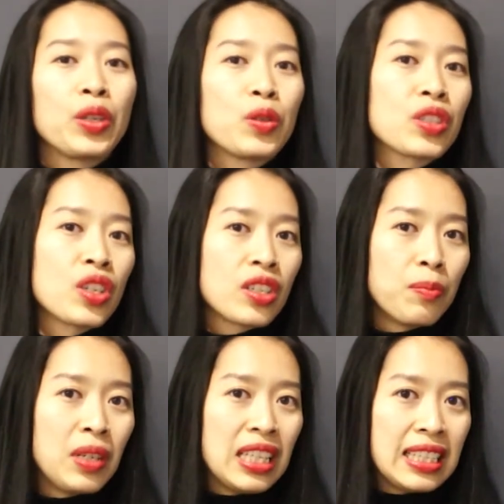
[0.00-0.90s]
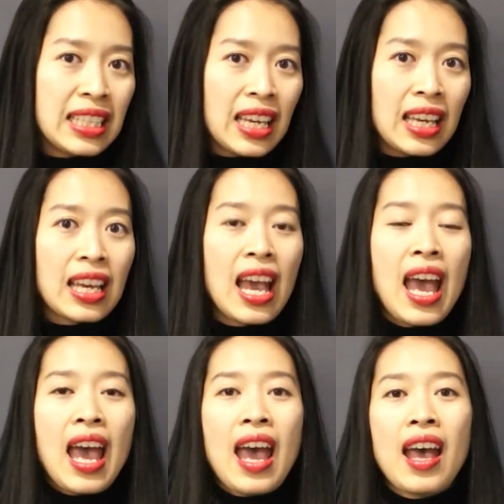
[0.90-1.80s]
your searchability
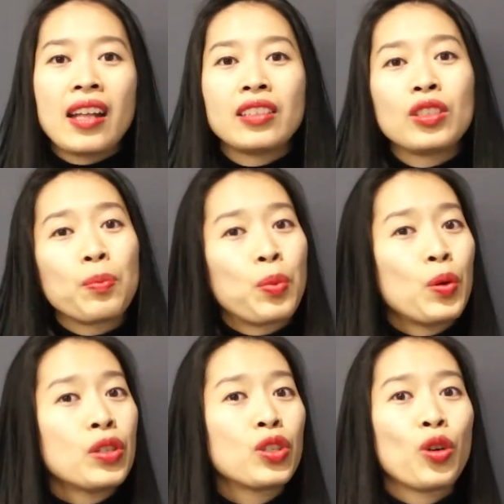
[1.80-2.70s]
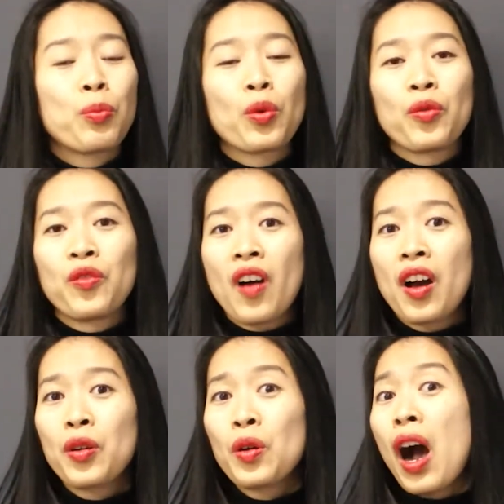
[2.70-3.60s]
and to push your
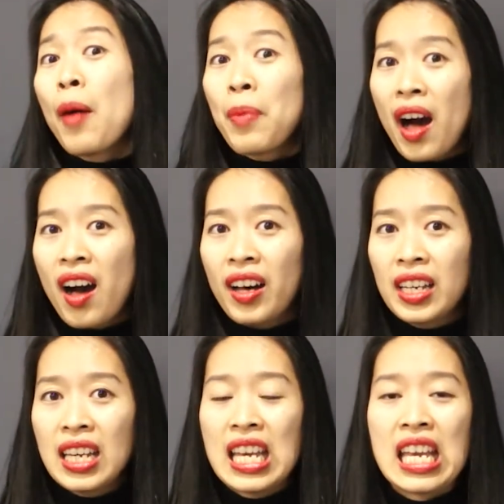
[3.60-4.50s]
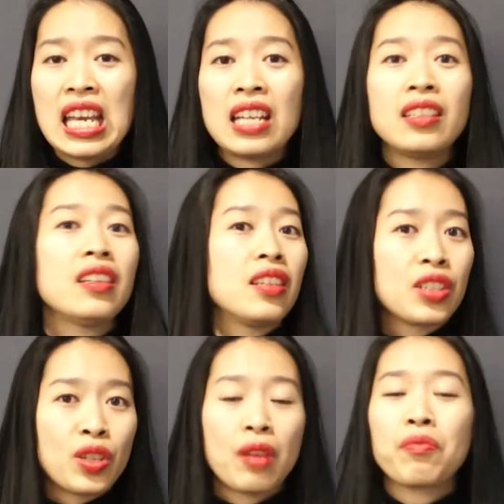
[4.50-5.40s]
profile up high in the
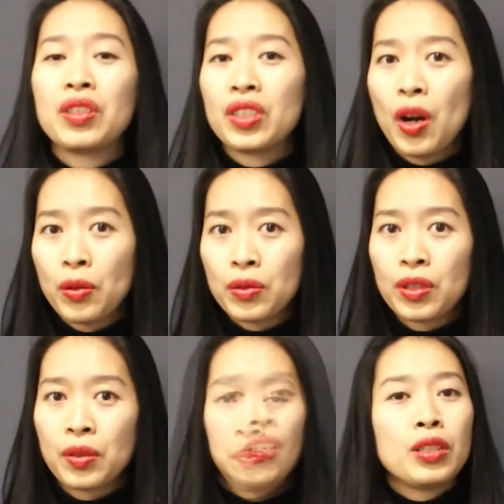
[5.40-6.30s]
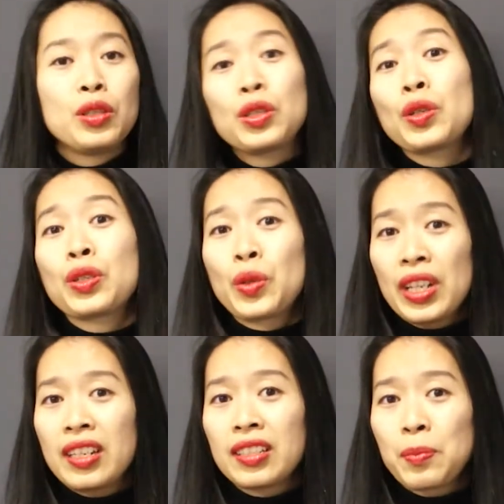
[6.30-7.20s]
search results. You should treat
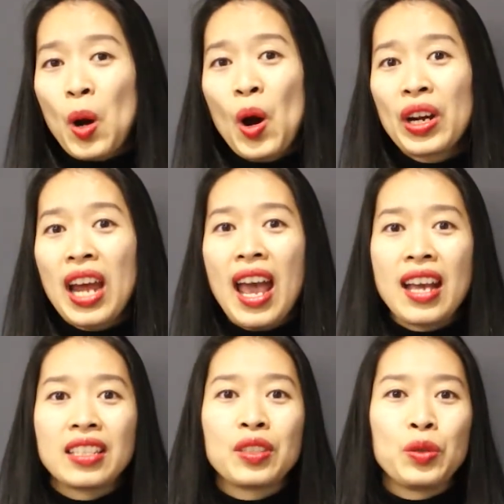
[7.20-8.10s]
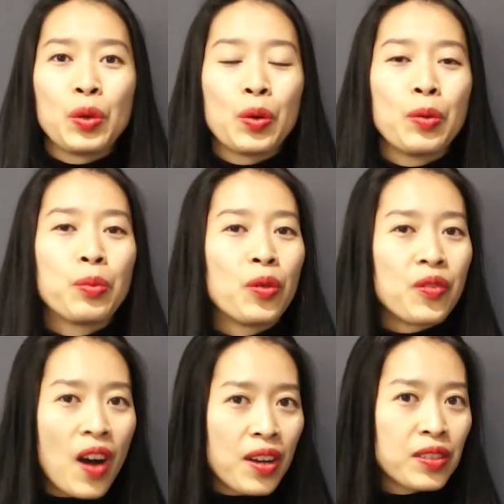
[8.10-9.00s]
this part as your
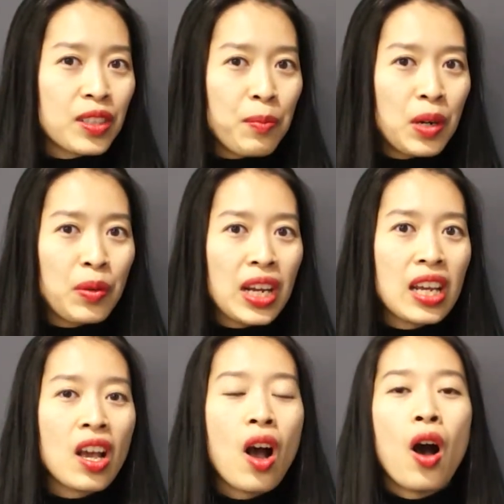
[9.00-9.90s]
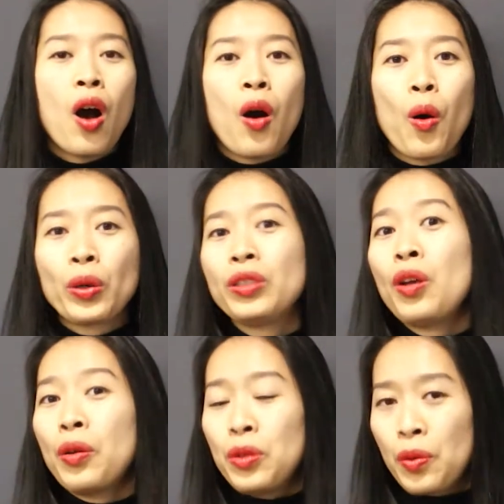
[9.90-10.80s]
profile summary on
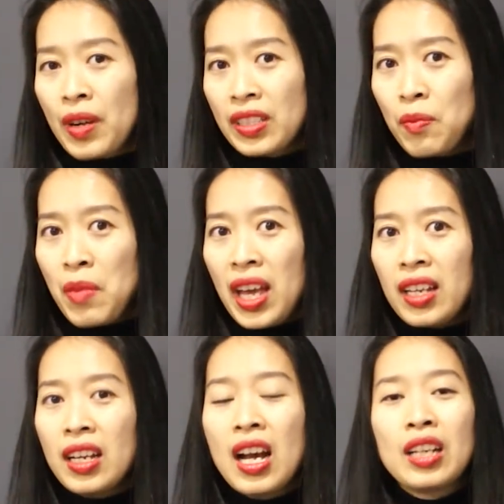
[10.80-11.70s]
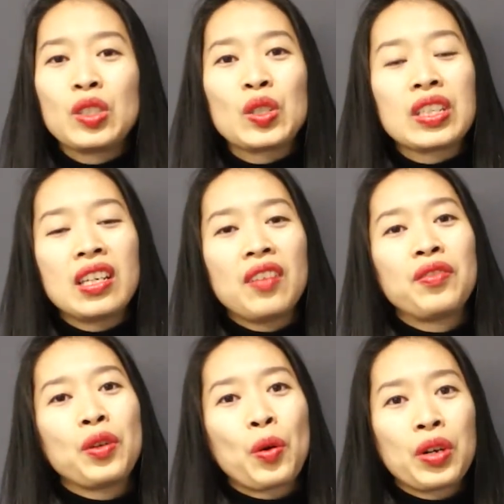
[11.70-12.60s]
your resume to give
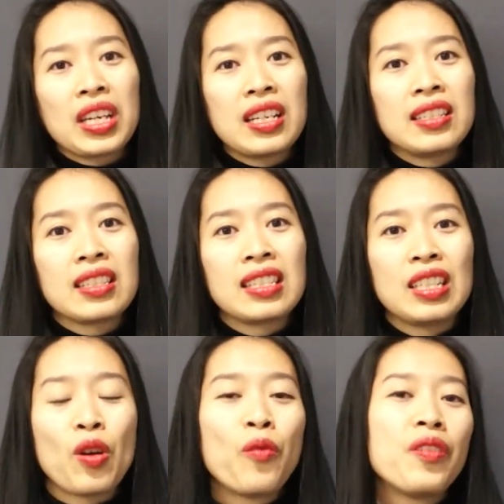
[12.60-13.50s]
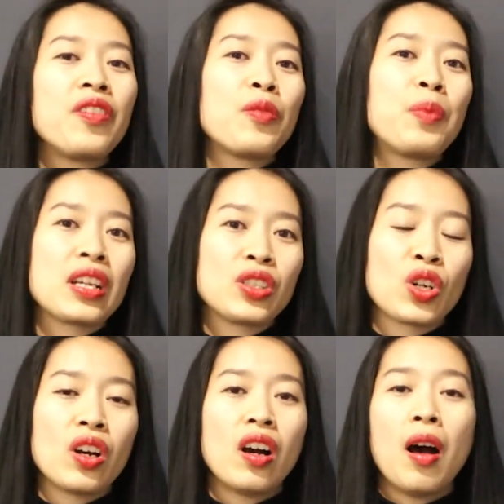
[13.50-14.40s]
the audience the overview
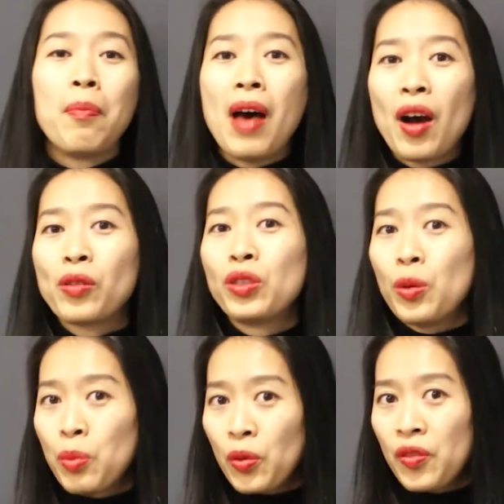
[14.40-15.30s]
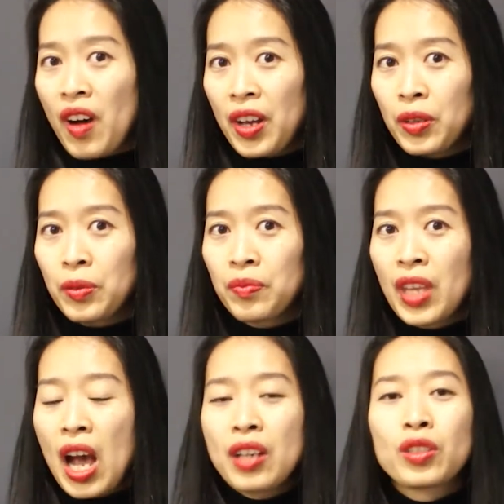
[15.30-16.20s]
picture about your profile.
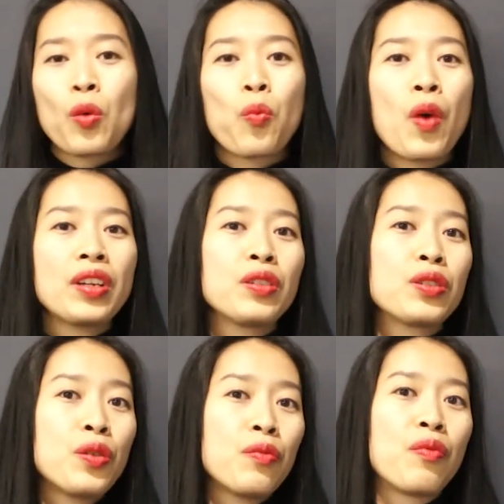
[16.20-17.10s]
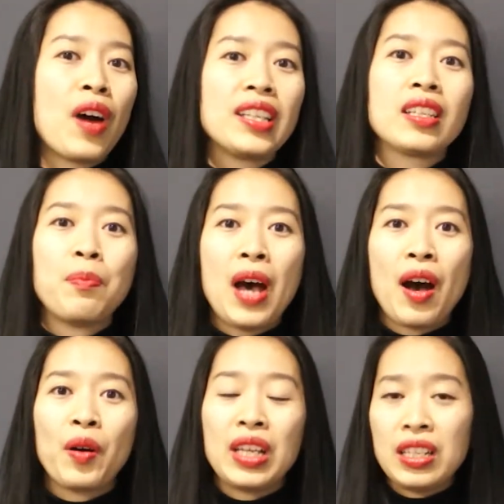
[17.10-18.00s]
So what you should write
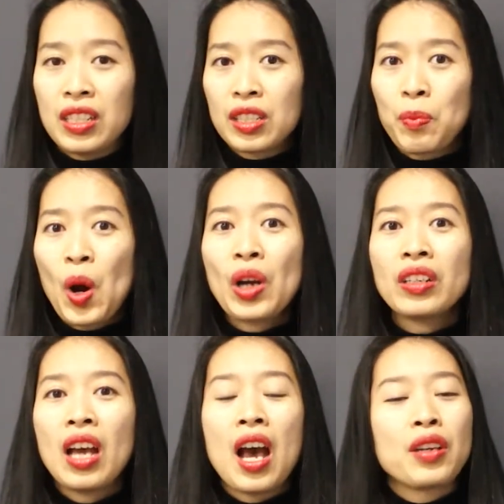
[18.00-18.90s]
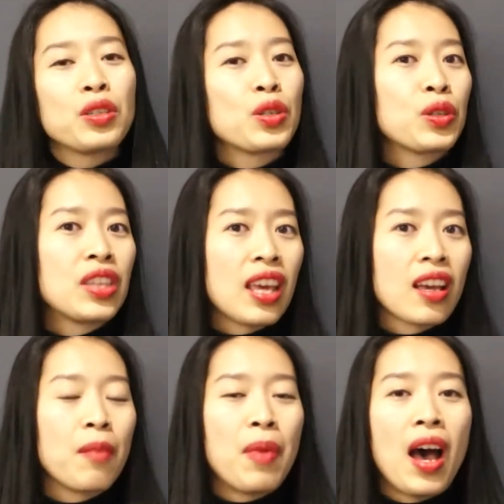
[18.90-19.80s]
about in this part, you should think
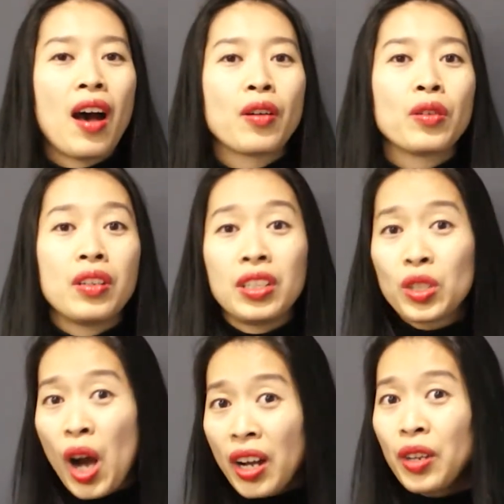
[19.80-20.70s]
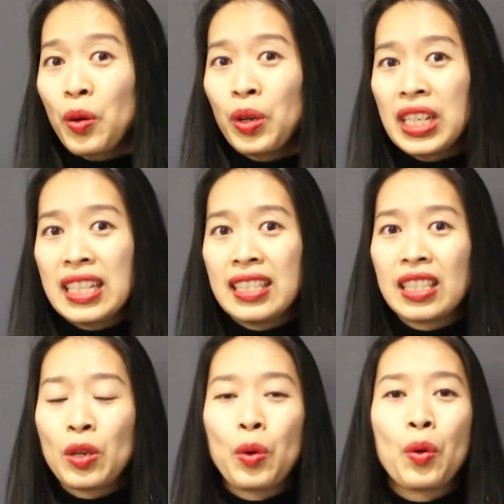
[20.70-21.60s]
about the target audience
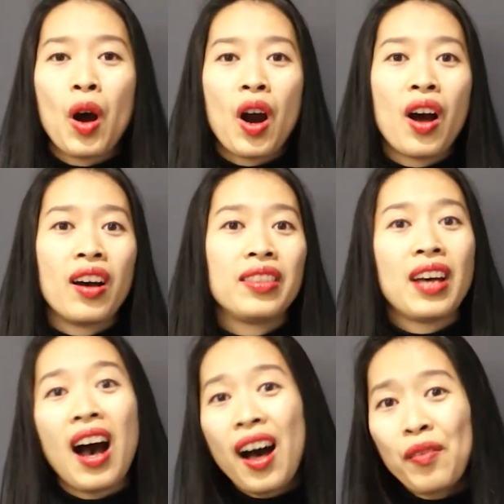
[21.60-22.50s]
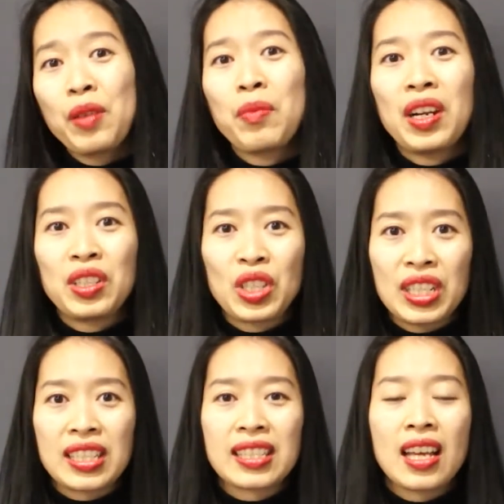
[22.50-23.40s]
who are the hiring
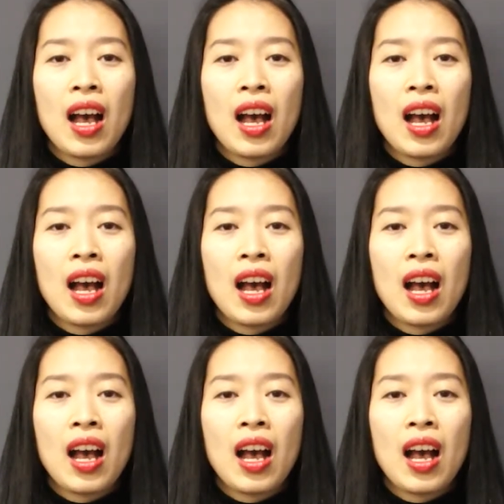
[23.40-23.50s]
managers